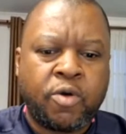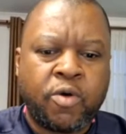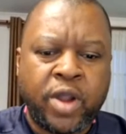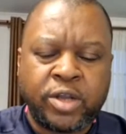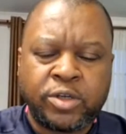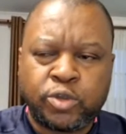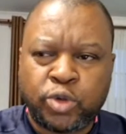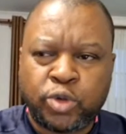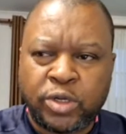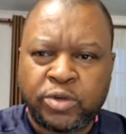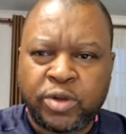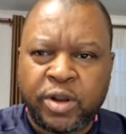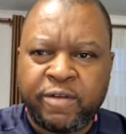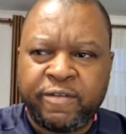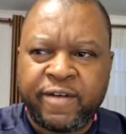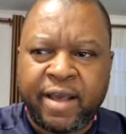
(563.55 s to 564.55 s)
Going into
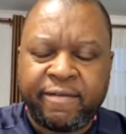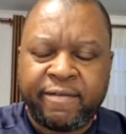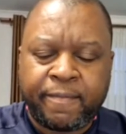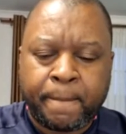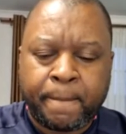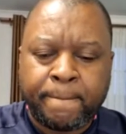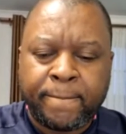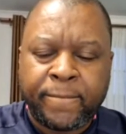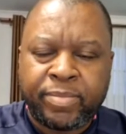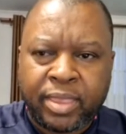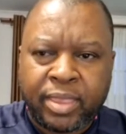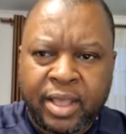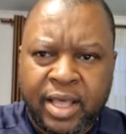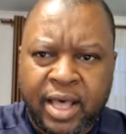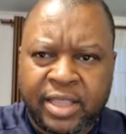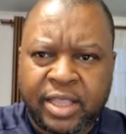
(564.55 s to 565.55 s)
2025,
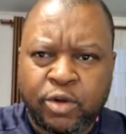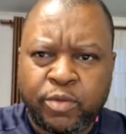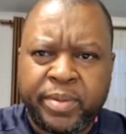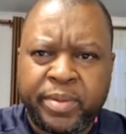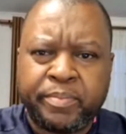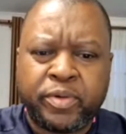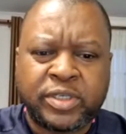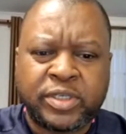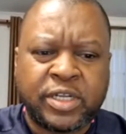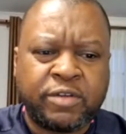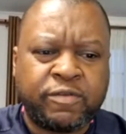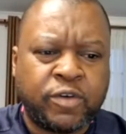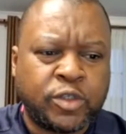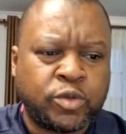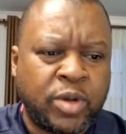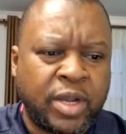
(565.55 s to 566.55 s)
that would be important
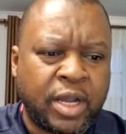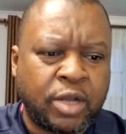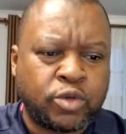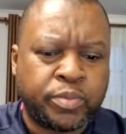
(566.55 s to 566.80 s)
for Chiwenga